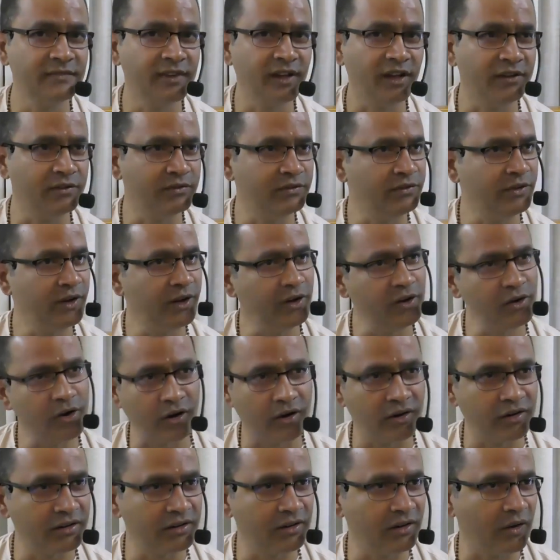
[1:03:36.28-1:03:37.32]
Every god,
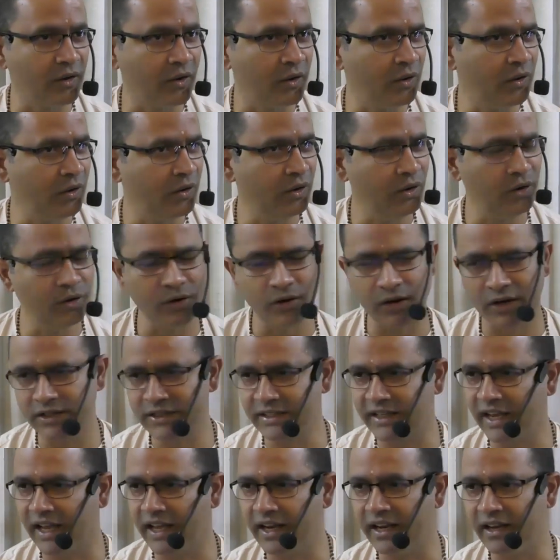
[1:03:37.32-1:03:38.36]
all gods
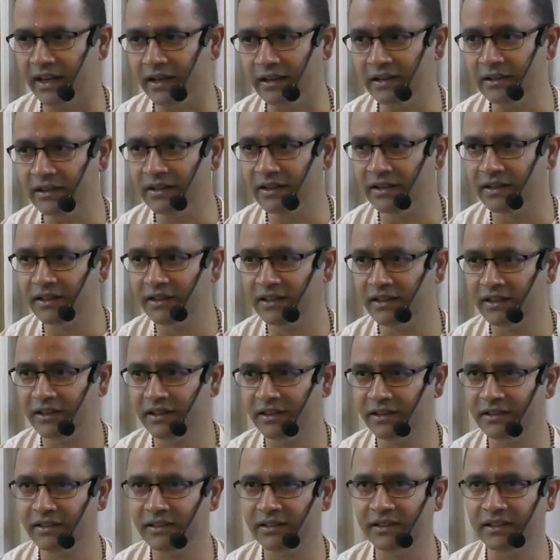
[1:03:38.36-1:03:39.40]
carry
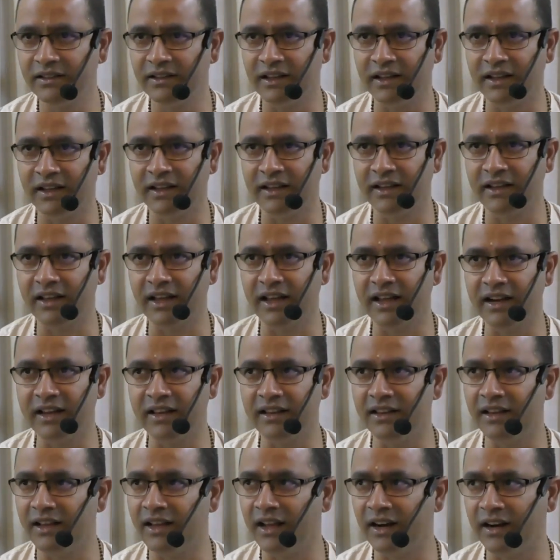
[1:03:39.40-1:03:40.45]

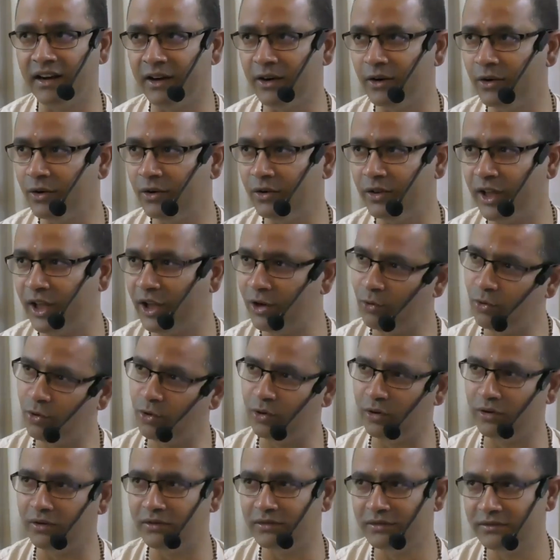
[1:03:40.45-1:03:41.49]
their, their
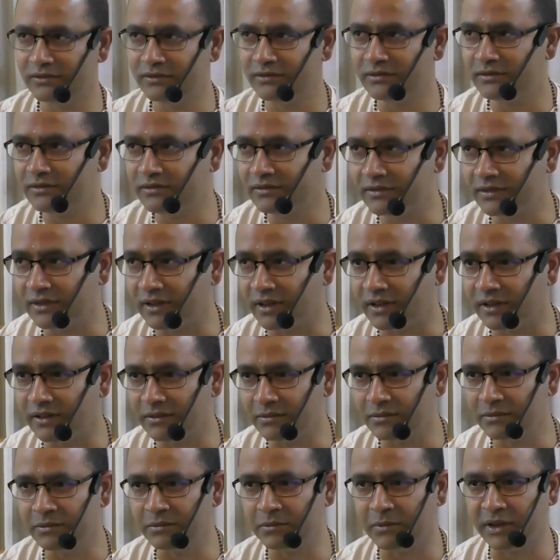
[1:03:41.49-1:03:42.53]
own
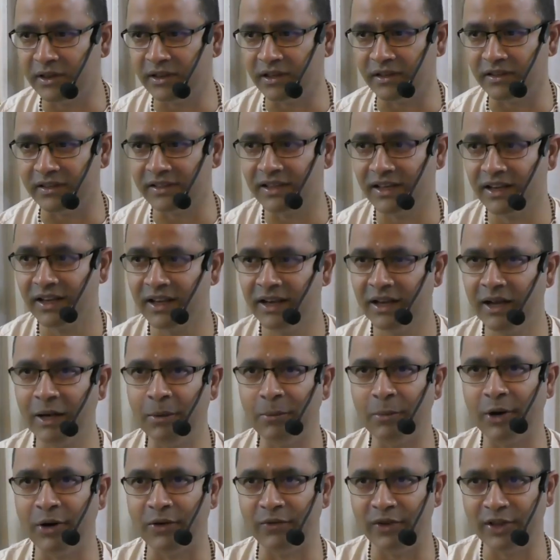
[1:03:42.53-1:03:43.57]
mantras.
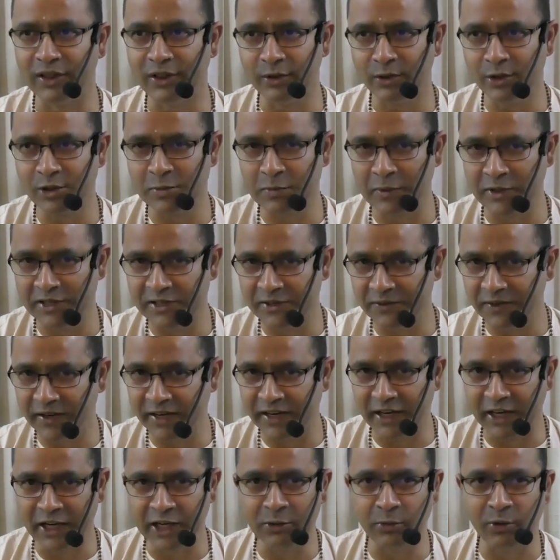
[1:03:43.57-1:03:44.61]
But without specifying
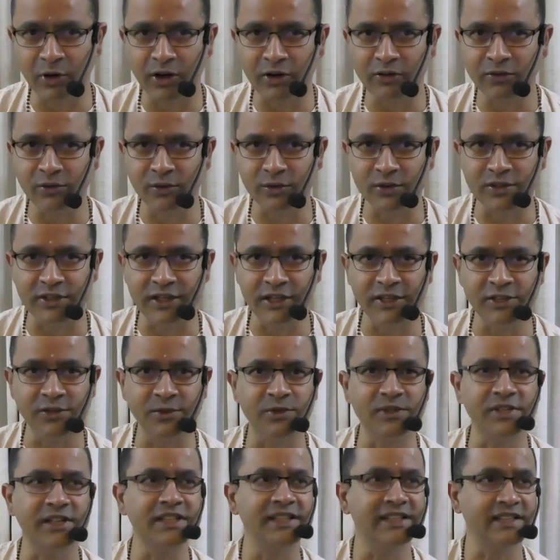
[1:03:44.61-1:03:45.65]
any one of those things, you
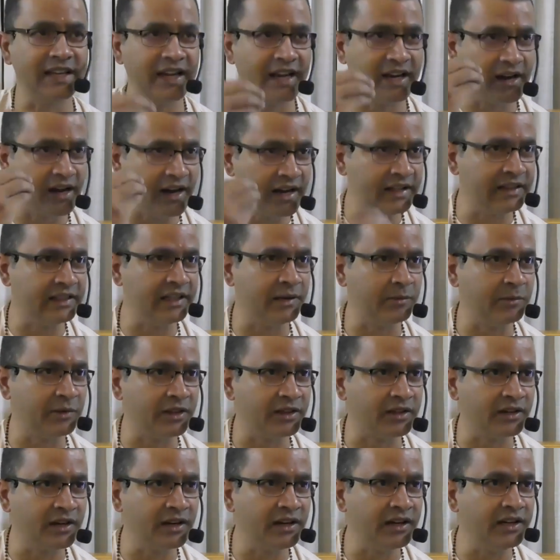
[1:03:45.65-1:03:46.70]
just say Gayatri
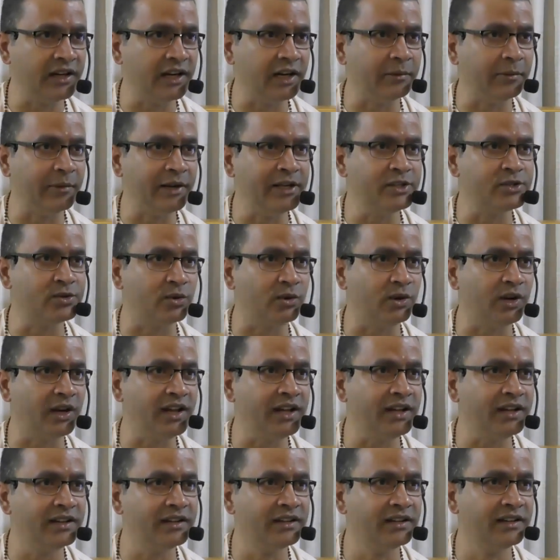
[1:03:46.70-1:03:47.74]
Mantra, it means only